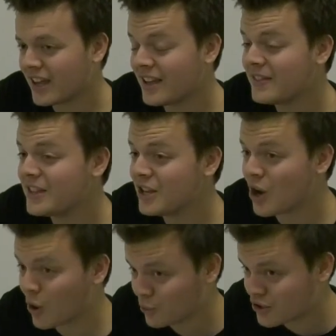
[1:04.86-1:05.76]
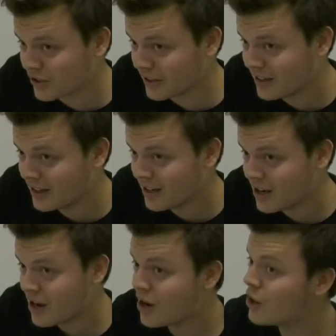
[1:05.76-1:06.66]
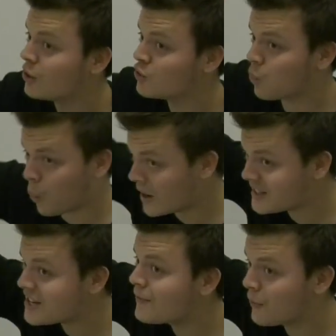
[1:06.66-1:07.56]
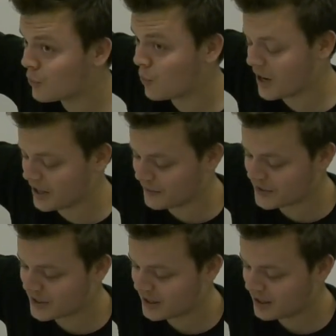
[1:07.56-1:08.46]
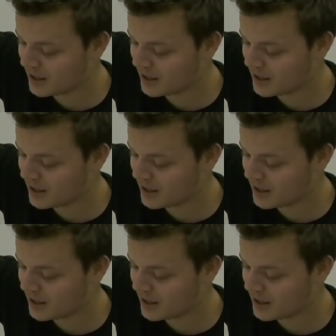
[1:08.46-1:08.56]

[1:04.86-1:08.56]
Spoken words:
in the ocean, 20-foot waves.